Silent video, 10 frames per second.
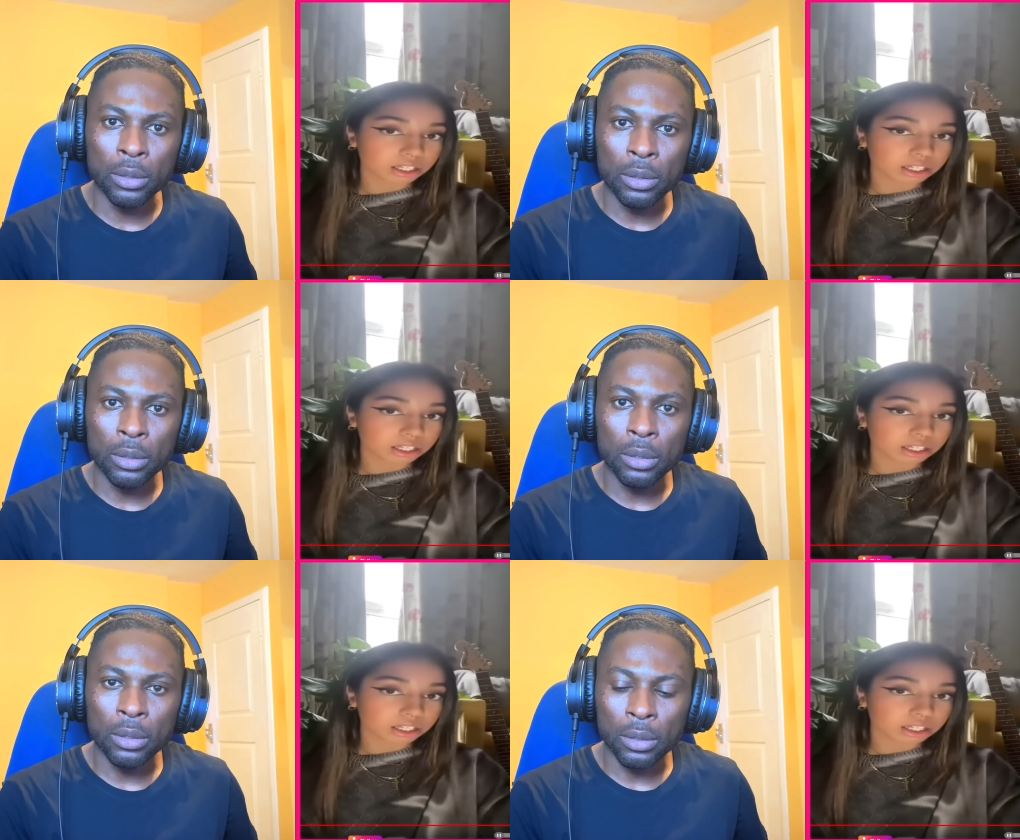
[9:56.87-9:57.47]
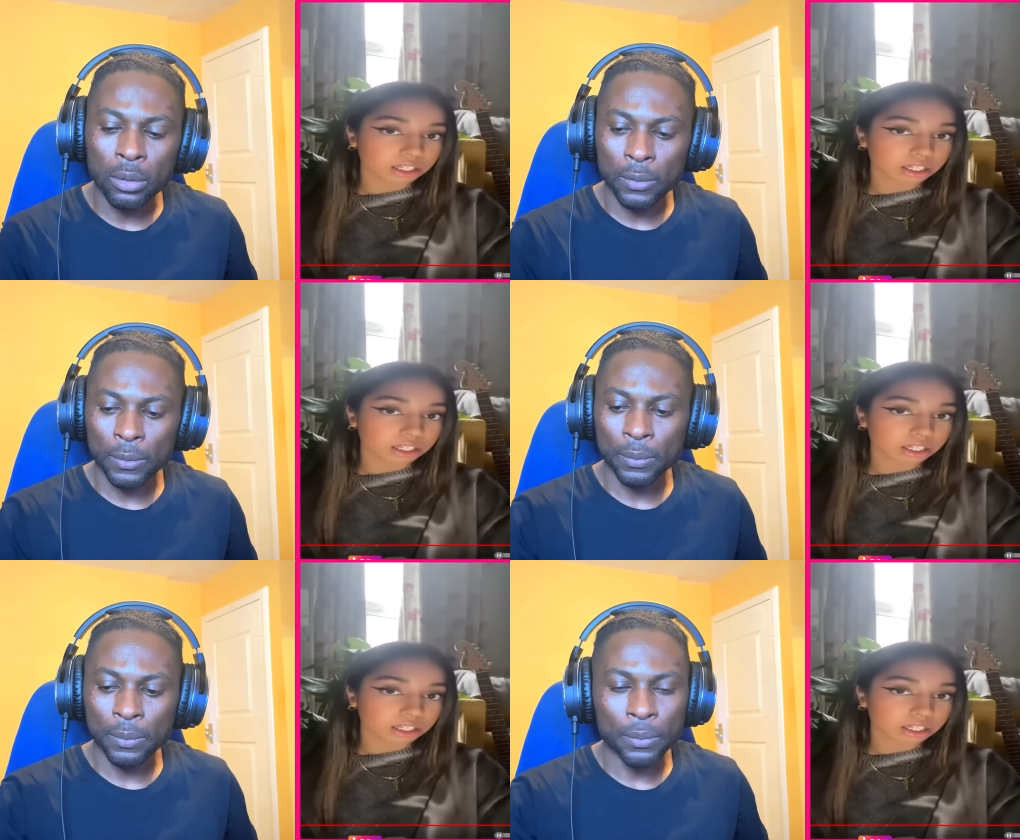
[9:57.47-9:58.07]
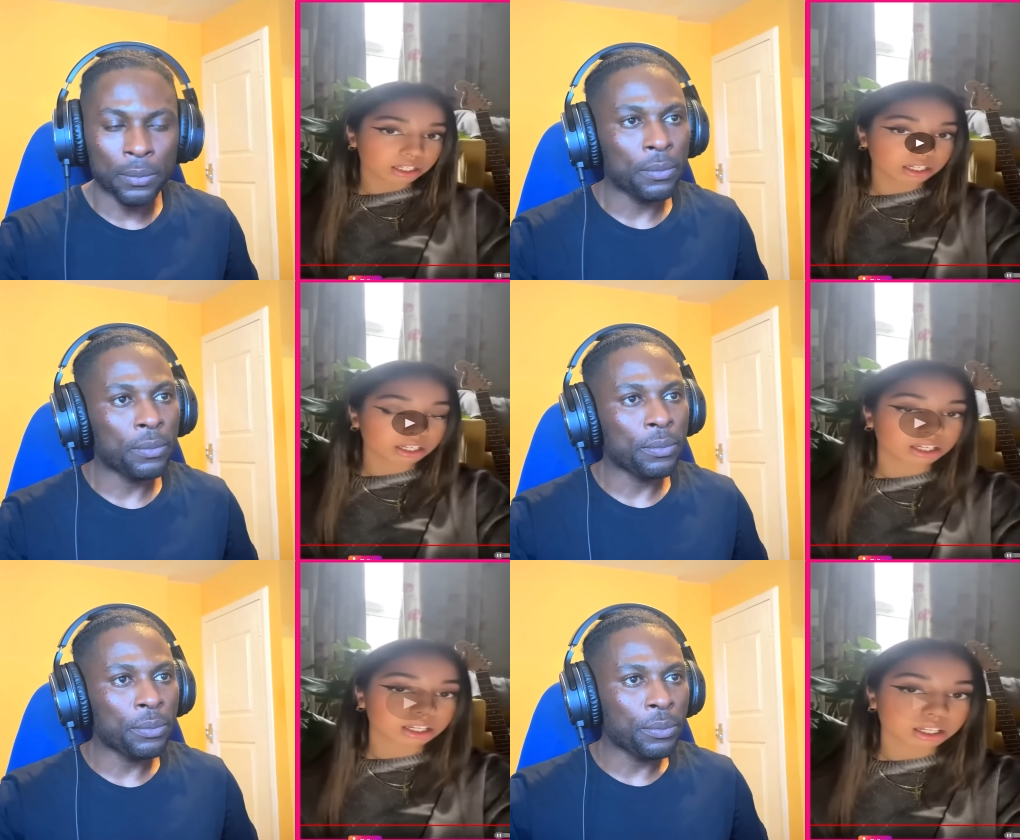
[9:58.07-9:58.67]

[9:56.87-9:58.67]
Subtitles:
Nothing is said.